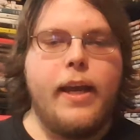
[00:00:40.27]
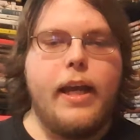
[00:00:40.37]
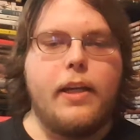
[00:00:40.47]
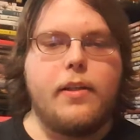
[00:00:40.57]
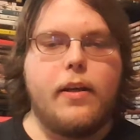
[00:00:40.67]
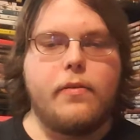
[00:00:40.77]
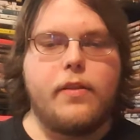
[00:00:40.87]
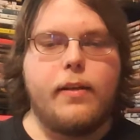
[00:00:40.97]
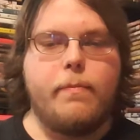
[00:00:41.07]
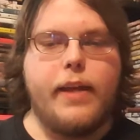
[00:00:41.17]
He
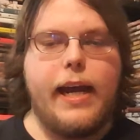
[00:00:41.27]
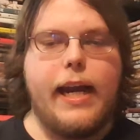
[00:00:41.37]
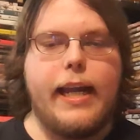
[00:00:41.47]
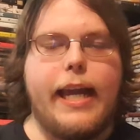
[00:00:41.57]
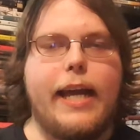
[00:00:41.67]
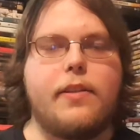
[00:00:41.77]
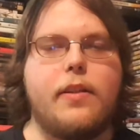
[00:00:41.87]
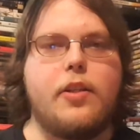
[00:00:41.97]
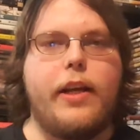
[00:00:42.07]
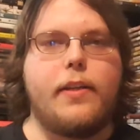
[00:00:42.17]
tells him that he has
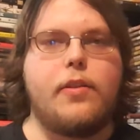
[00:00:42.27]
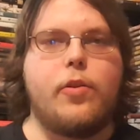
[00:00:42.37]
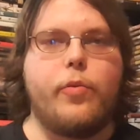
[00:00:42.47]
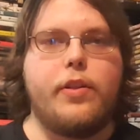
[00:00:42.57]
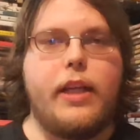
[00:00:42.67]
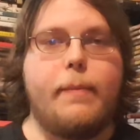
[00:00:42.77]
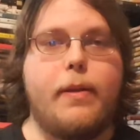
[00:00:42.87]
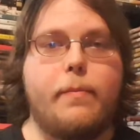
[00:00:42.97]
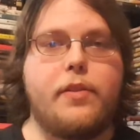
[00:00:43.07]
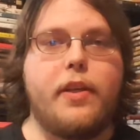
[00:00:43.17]
the chance to redeem
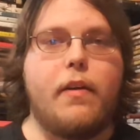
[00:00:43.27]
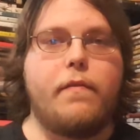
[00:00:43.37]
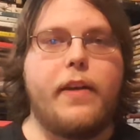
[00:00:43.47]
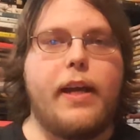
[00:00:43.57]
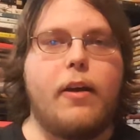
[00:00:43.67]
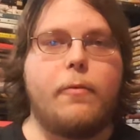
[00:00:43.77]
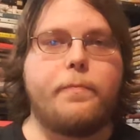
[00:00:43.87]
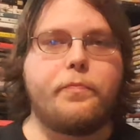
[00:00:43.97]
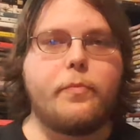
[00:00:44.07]
himself now,